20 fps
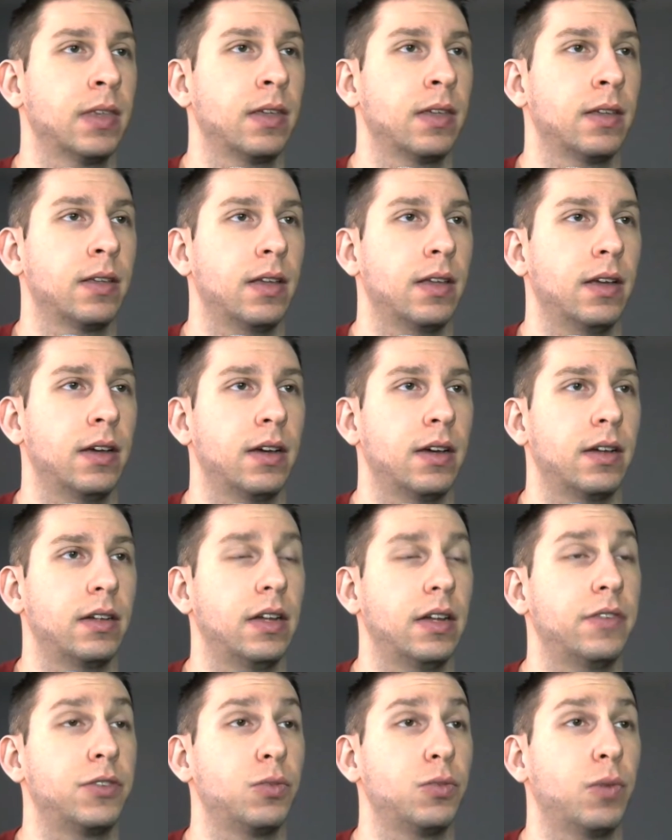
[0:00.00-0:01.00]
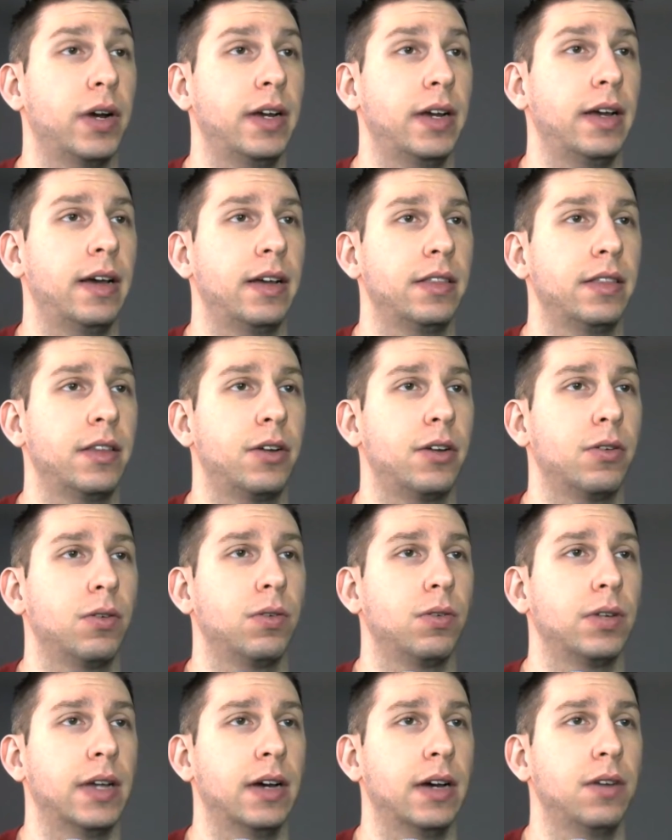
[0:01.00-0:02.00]
Left Dwight at their
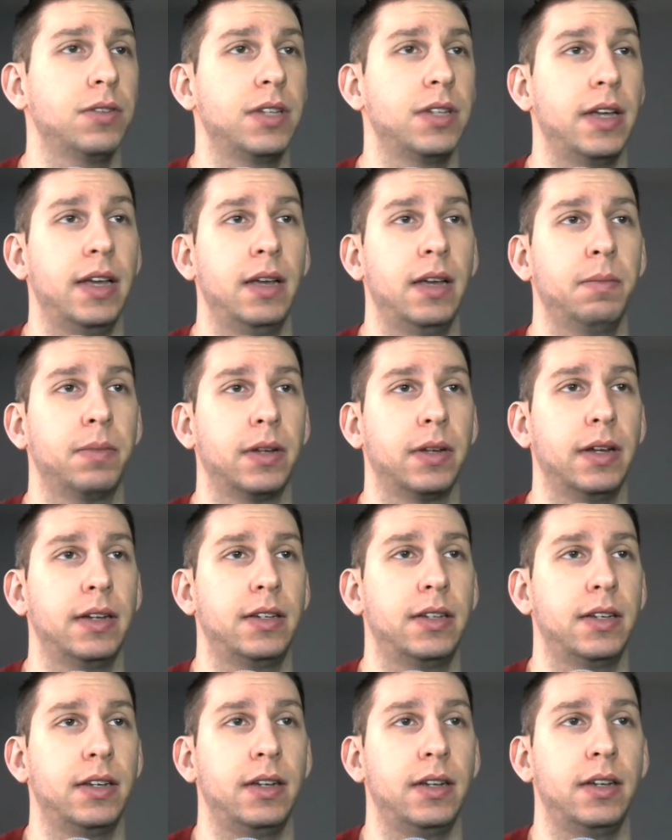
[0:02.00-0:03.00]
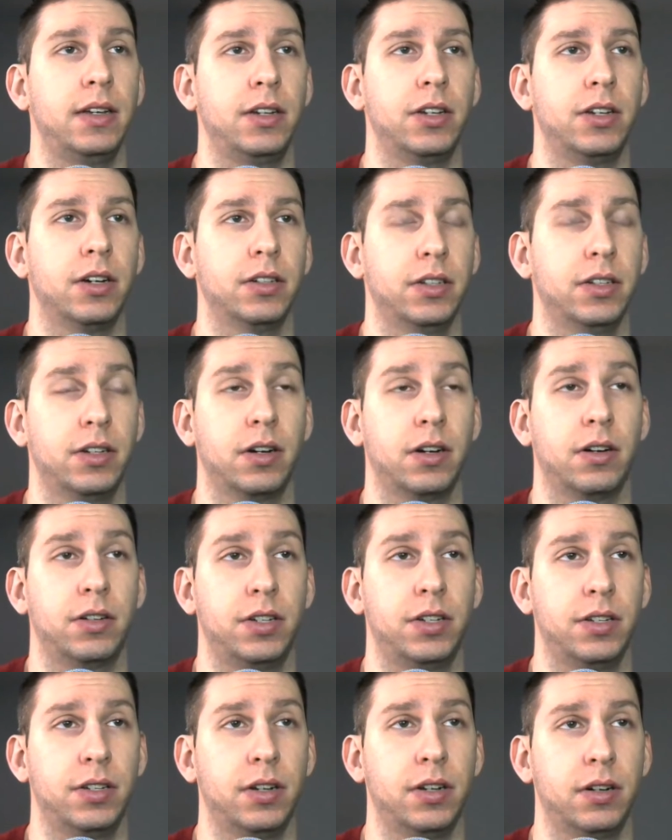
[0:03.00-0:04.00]
old house and plants it in Dr.
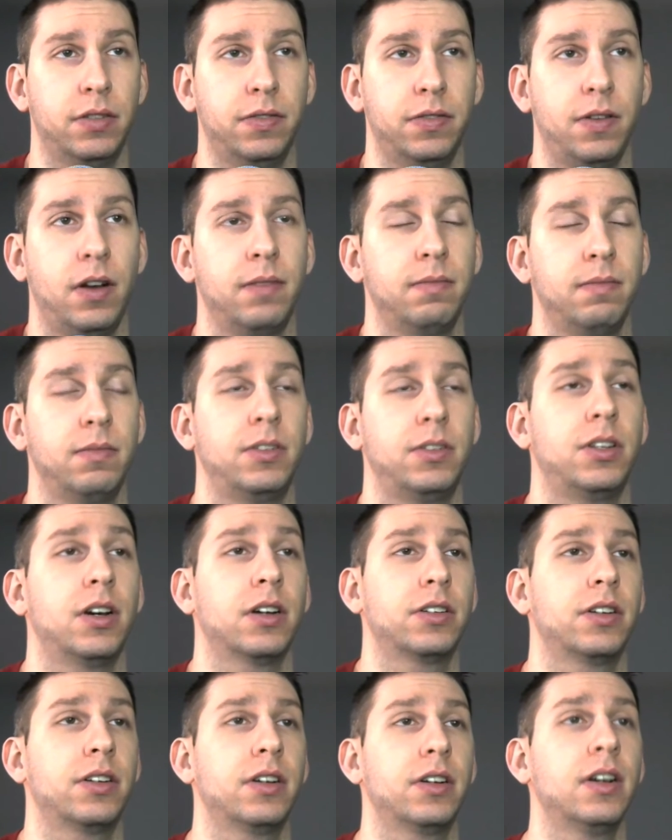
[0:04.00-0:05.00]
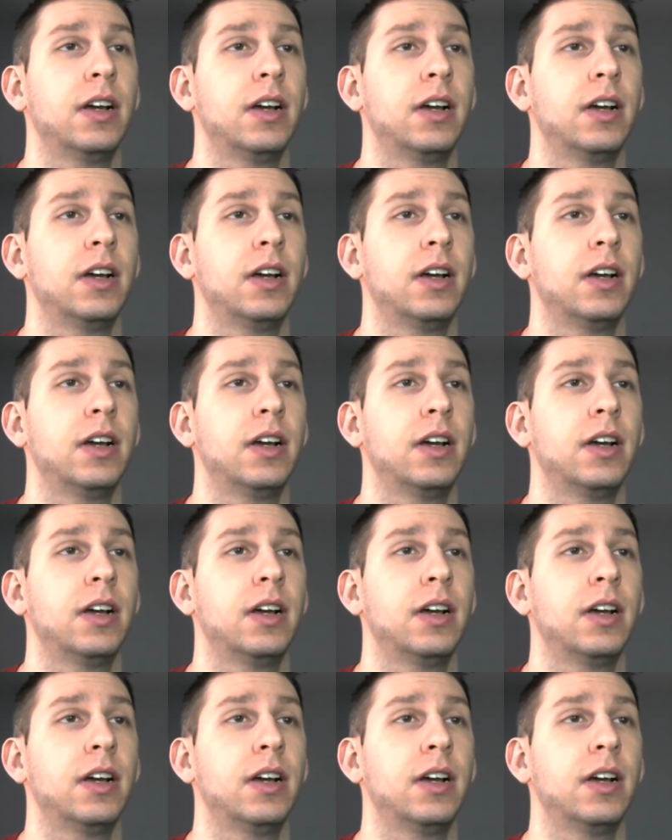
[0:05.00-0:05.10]
Carson's office.